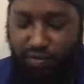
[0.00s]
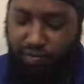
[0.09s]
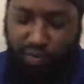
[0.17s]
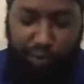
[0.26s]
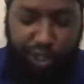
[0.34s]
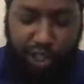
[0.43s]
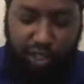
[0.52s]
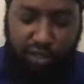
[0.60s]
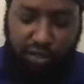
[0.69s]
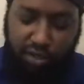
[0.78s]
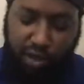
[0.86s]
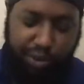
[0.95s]
I'm chilling.
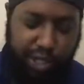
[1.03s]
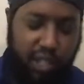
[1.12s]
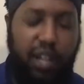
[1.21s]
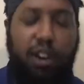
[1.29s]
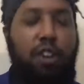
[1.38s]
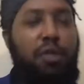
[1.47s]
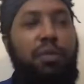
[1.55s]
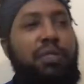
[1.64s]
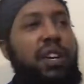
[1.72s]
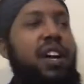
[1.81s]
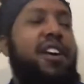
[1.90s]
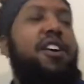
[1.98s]
I don't
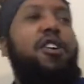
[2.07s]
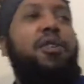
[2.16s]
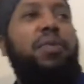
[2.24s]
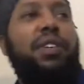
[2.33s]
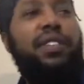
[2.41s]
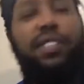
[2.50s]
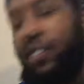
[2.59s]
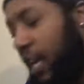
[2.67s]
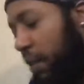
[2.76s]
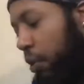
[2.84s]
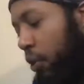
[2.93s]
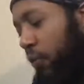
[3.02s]
want the
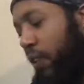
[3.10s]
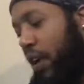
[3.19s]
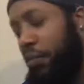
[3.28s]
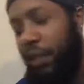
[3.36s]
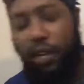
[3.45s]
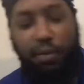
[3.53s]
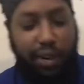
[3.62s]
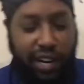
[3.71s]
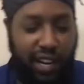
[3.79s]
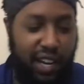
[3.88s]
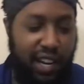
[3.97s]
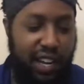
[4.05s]
Sabo family on
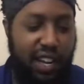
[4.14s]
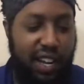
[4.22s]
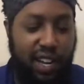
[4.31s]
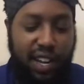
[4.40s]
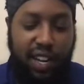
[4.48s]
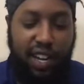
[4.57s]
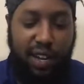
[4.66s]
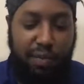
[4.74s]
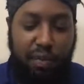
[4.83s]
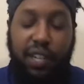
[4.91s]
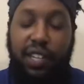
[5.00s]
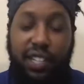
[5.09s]
my head.
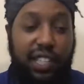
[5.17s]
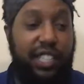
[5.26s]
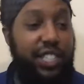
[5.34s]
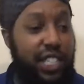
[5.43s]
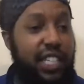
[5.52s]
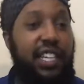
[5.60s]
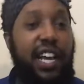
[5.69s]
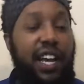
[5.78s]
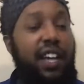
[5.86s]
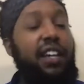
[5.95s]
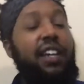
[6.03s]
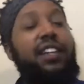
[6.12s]
But legit,
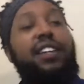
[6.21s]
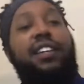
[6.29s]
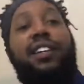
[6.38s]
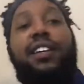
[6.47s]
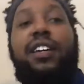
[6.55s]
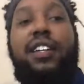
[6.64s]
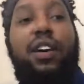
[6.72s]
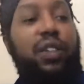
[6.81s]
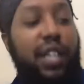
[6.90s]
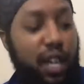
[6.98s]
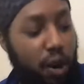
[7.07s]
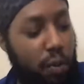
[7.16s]
hey, don't
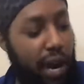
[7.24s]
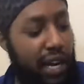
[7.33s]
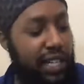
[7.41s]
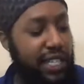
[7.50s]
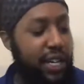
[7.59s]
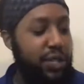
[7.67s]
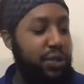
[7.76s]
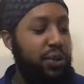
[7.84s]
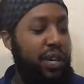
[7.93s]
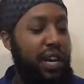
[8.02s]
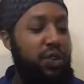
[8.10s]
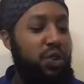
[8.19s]
let nobody tell you
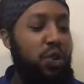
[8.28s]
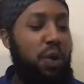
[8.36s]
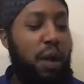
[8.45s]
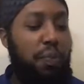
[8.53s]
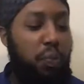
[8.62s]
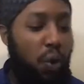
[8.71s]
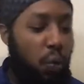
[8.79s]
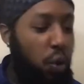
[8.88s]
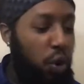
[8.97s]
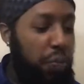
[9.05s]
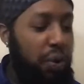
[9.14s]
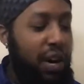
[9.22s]
can't do a
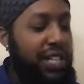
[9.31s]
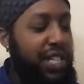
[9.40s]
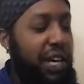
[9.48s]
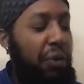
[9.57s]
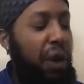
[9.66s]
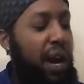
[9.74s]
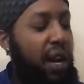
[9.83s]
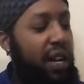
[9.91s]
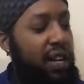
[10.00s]
work project right.